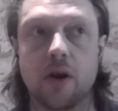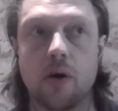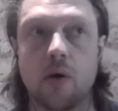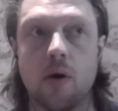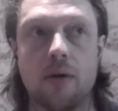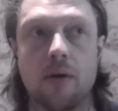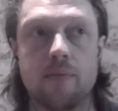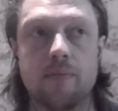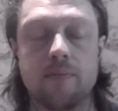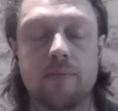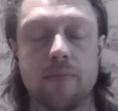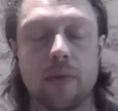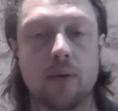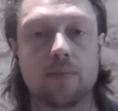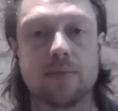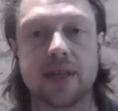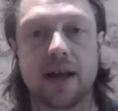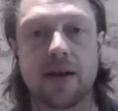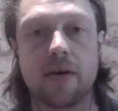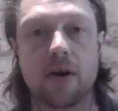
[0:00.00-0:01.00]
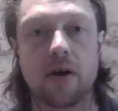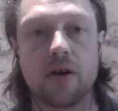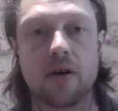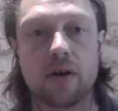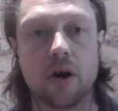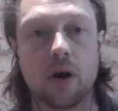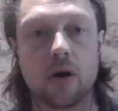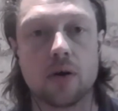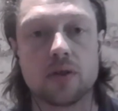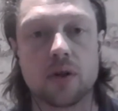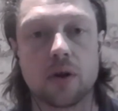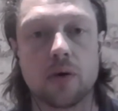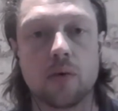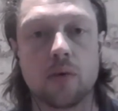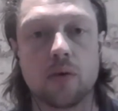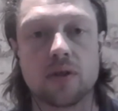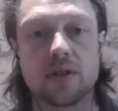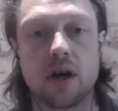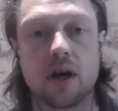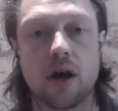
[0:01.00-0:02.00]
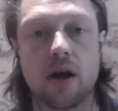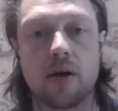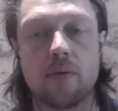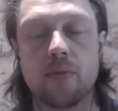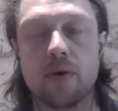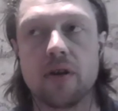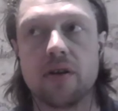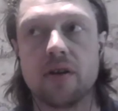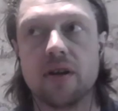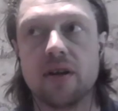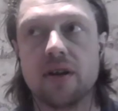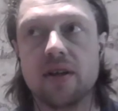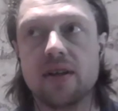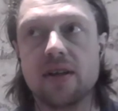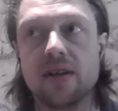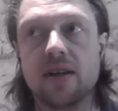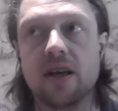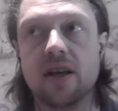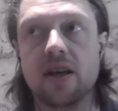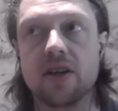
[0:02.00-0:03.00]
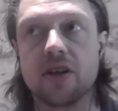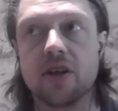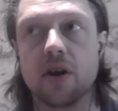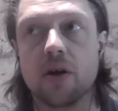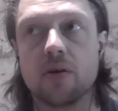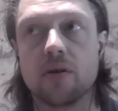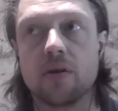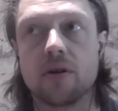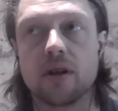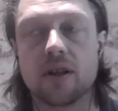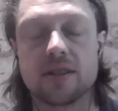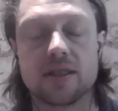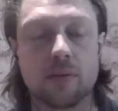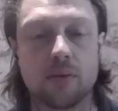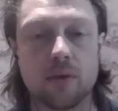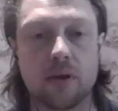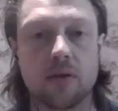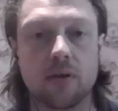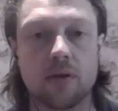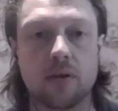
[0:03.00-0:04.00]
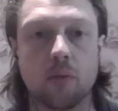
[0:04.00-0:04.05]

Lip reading: I'm down at Ozone all the time, and some of